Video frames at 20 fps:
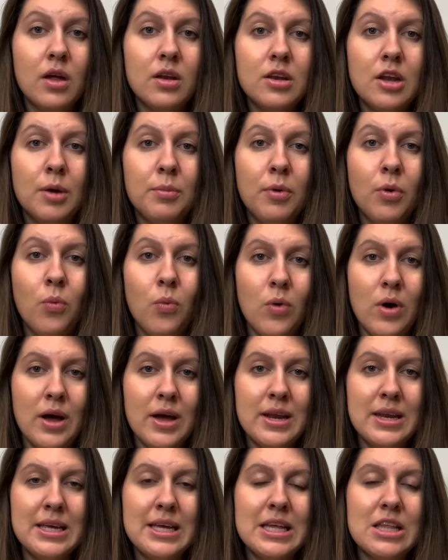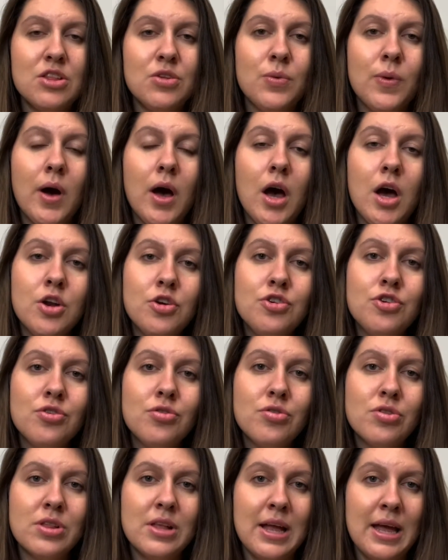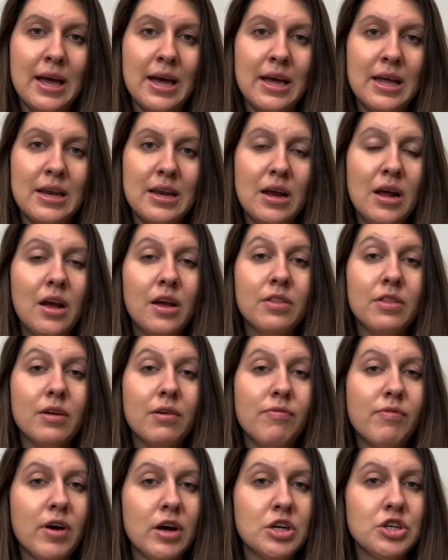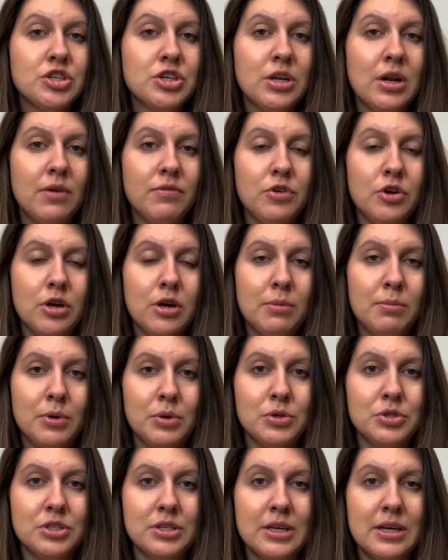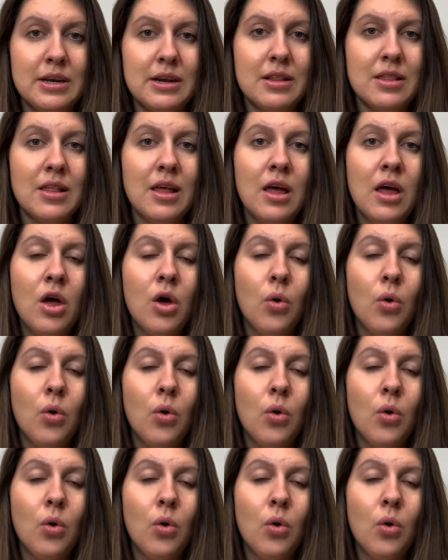Number 1 is to understand the function of your emotions.